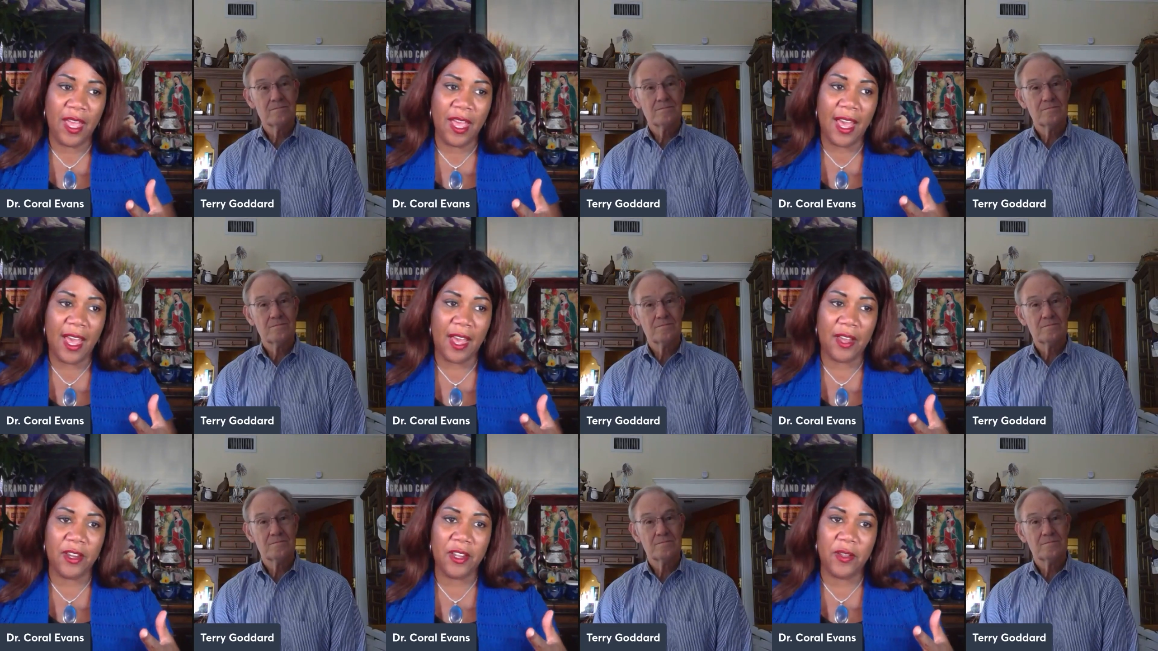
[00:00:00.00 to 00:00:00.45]

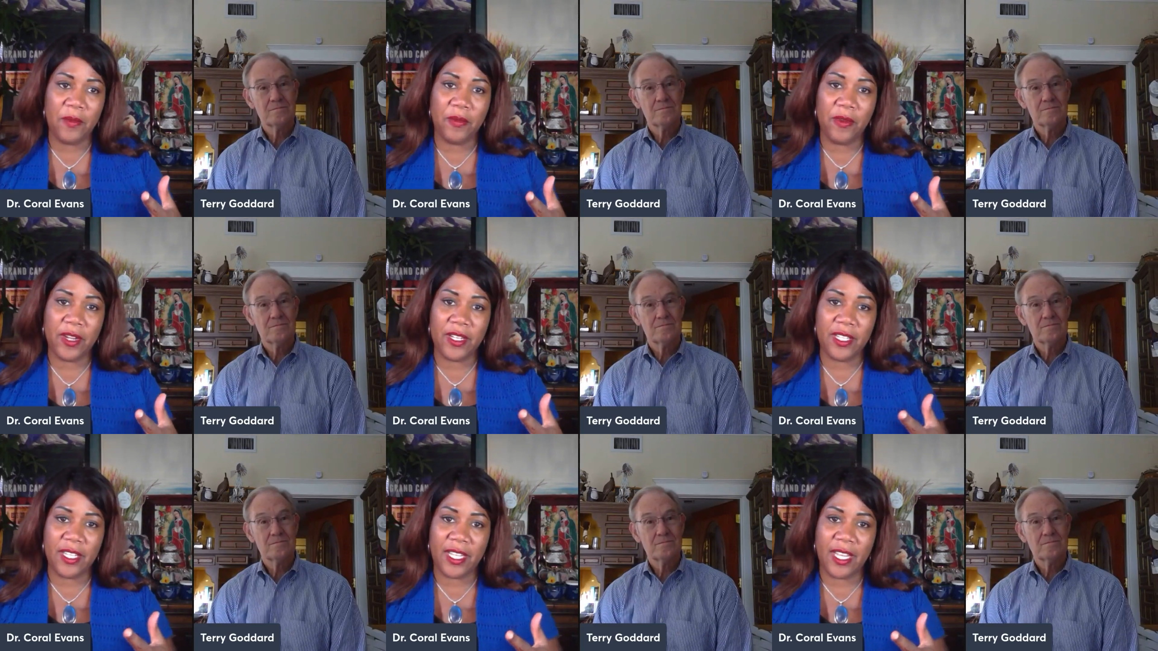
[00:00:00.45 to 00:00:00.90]
Speaker 1: how do you
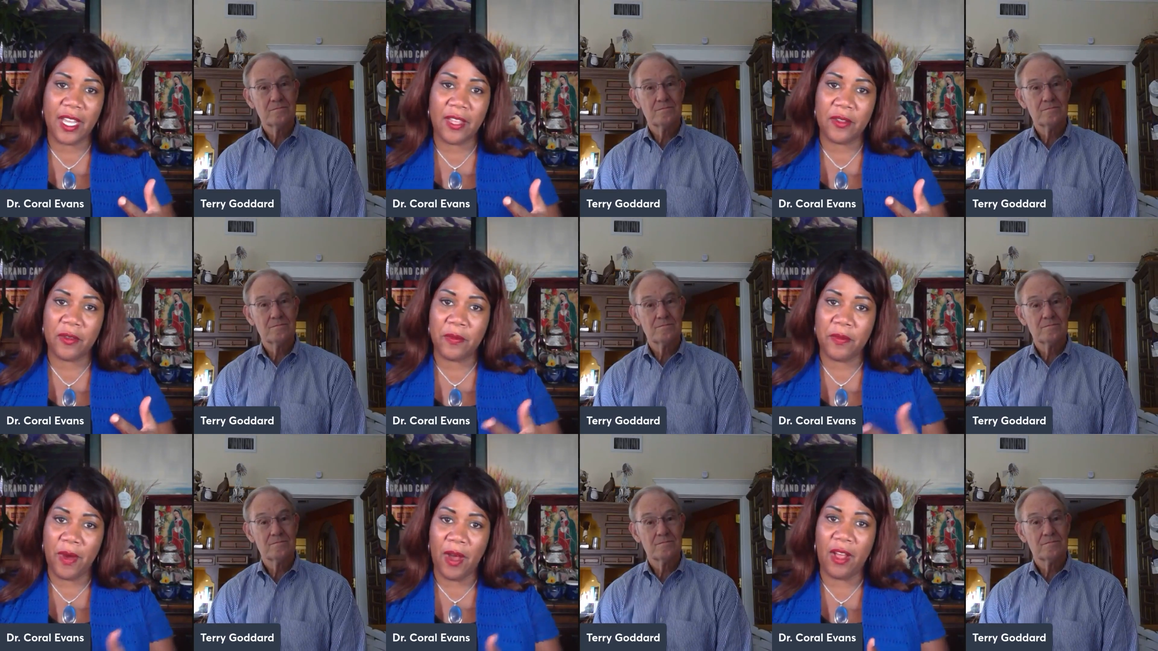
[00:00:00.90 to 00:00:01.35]
bring
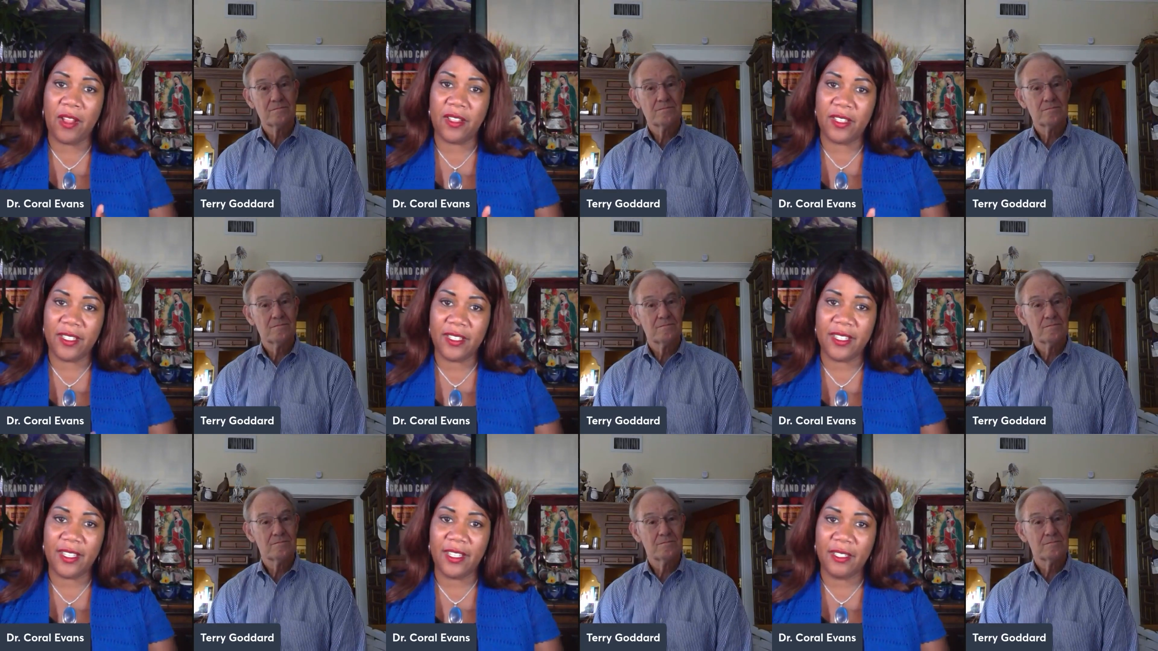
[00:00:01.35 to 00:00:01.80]
together
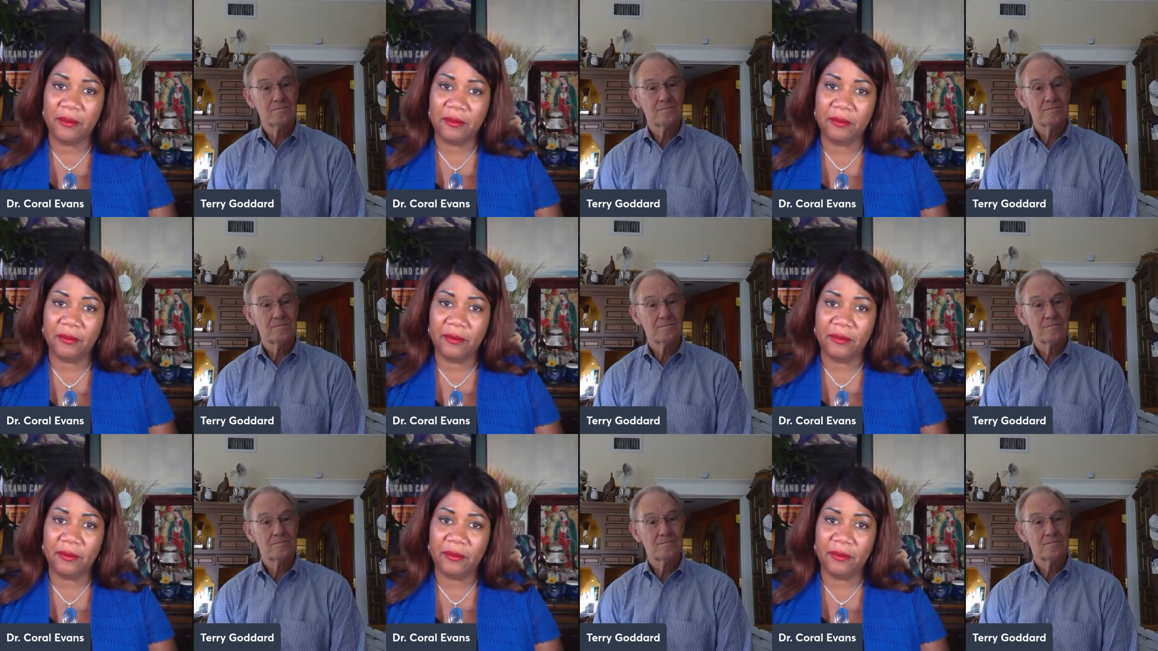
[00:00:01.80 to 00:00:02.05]
policy